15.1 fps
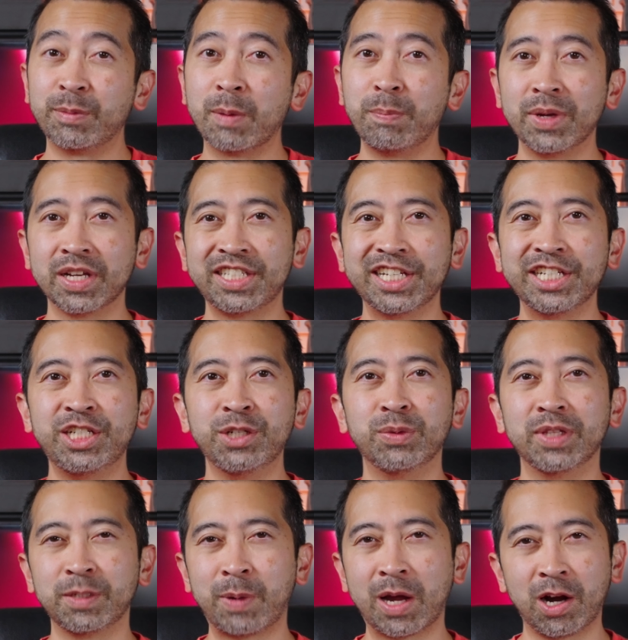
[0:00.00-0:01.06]
my biggest issue
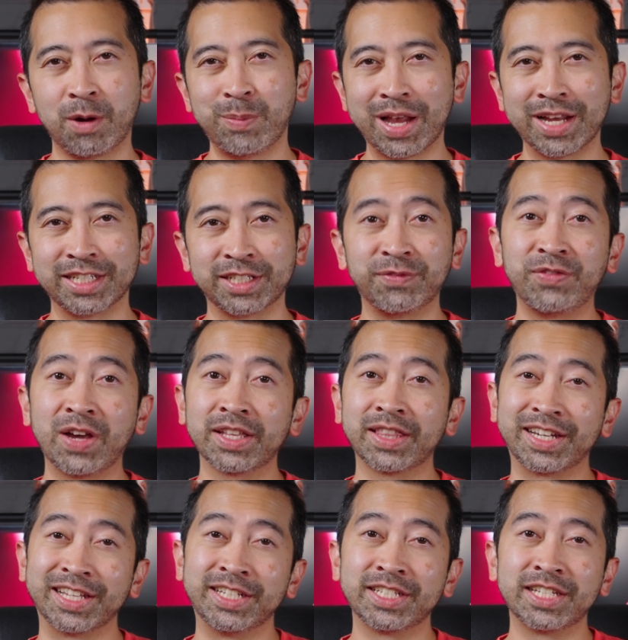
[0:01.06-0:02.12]
with this power bank is the fact
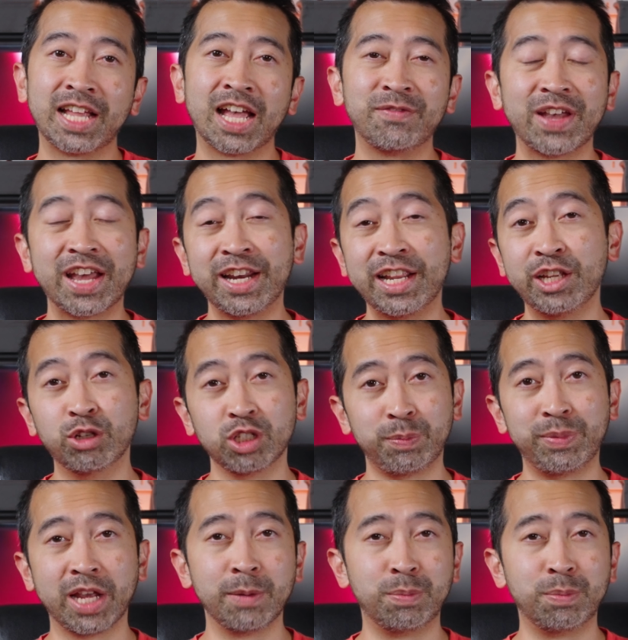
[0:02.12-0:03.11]
that it doesn't have any USB-A